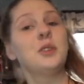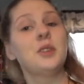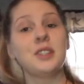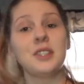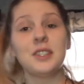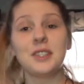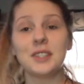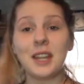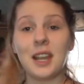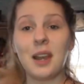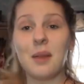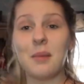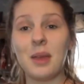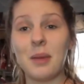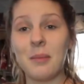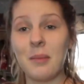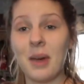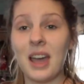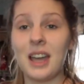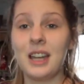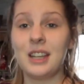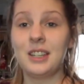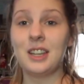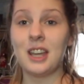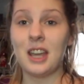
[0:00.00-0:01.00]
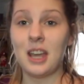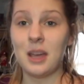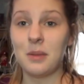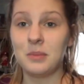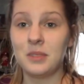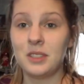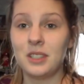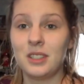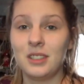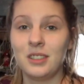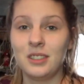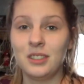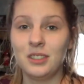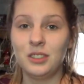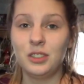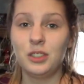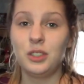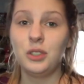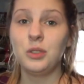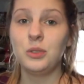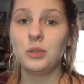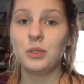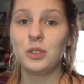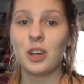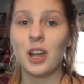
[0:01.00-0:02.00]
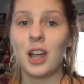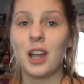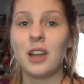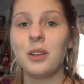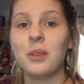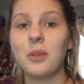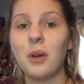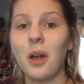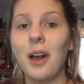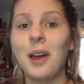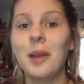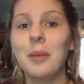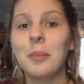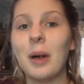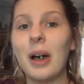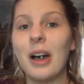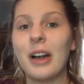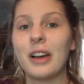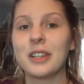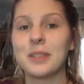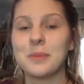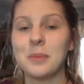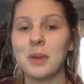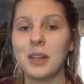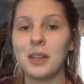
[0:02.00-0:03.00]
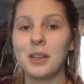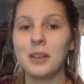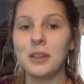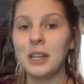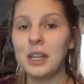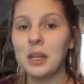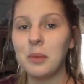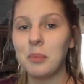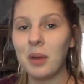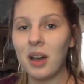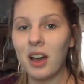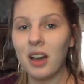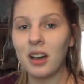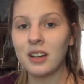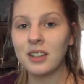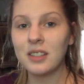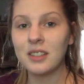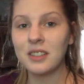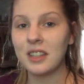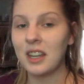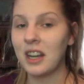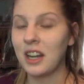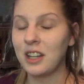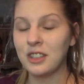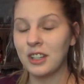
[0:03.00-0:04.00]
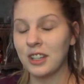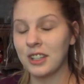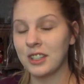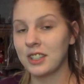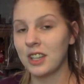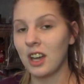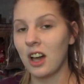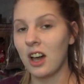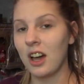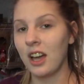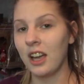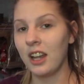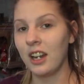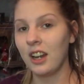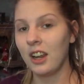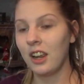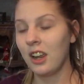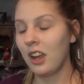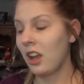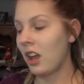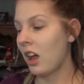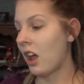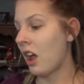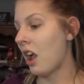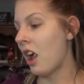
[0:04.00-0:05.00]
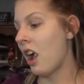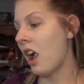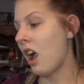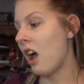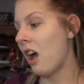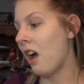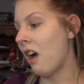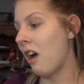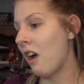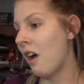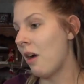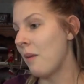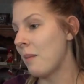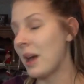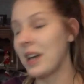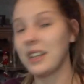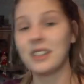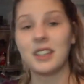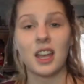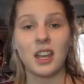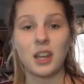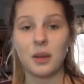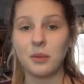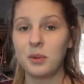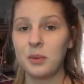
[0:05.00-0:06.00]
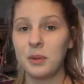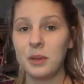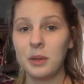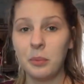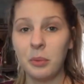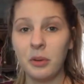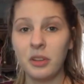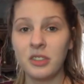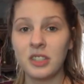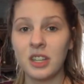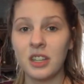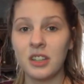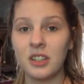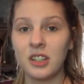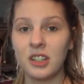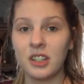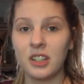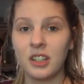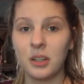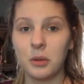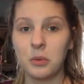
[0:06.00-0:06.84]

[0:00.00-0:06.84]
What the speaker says: So this is going to be my attempt to try to unbox my Younique box that I just got. I signed up to be a presenter.